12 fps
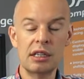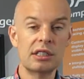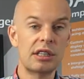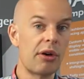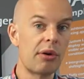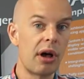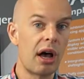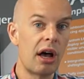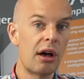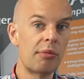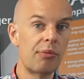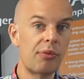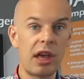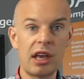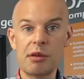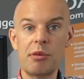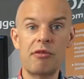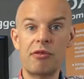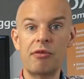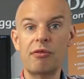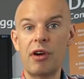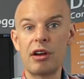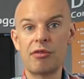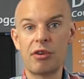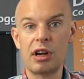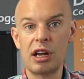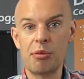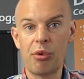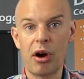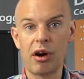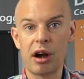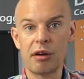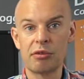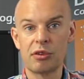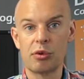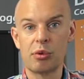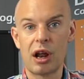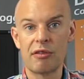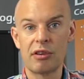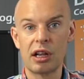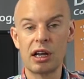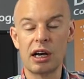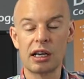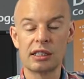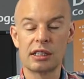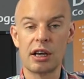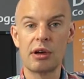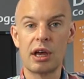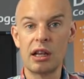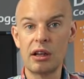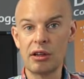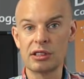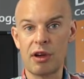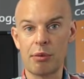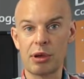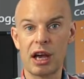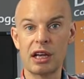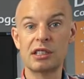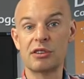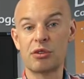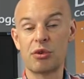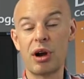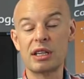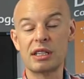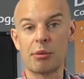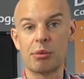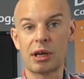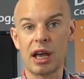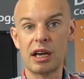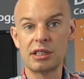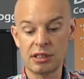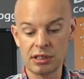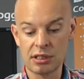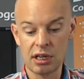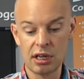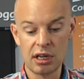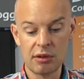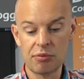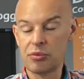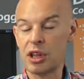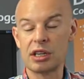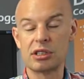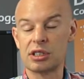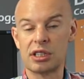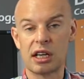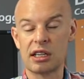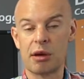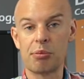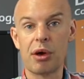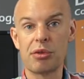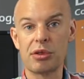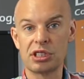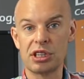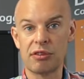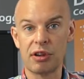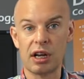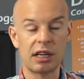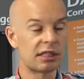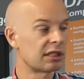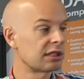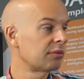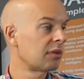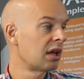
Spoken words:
So they can be very freely programmed for whatever you like. So in lots of applications, for racing applications, they're just set up both as shift lights.